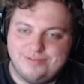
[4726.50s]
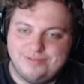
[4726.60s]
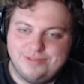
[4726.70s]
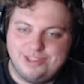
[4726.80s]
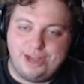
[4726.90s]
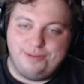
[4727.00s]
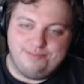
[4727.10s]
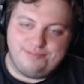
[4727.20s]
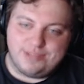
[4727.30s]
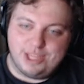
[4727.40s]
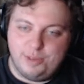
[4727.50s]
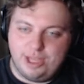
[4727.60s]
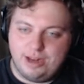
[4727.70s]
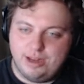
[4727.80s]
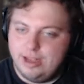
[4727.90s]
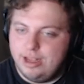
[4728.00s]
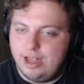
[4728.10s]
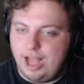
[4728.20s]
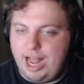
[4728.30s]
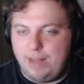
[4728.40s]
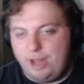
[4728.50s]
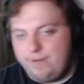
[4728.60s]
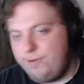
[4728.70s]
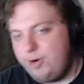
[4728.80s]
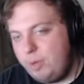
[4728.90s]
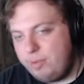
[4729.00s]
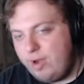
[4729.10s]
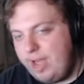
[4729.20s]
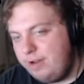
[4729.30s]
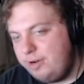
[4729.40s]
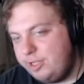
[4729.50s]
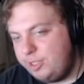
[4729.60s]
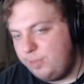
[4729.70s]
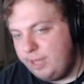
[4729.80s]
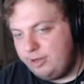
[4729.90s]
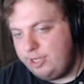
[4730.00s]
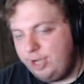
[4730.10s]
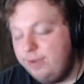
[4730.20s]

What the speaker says: So it'll be good. Monferno, bro, I don't know this player. Do you?